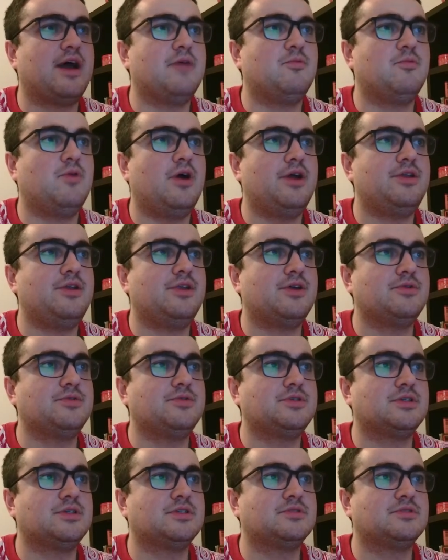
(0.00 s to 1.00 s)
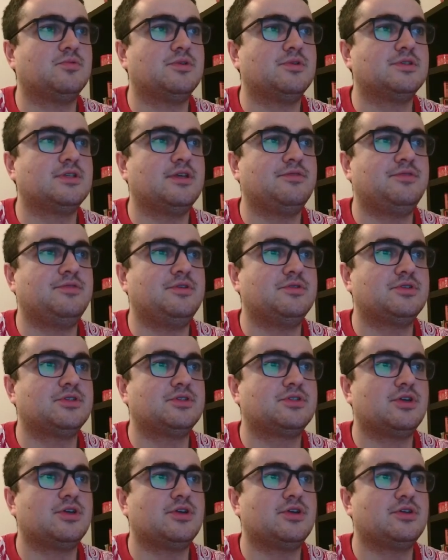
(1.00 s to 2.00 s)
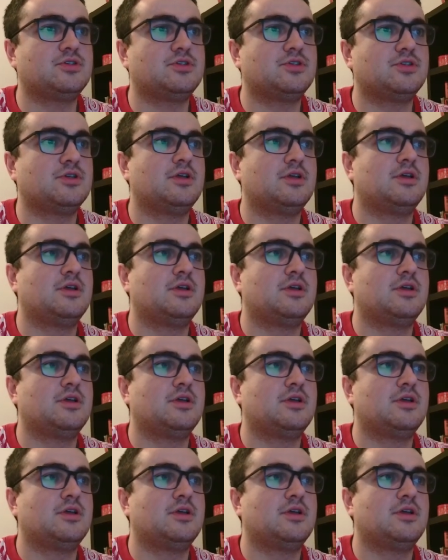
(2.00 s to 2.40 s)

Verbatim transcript: what I noticed was if you search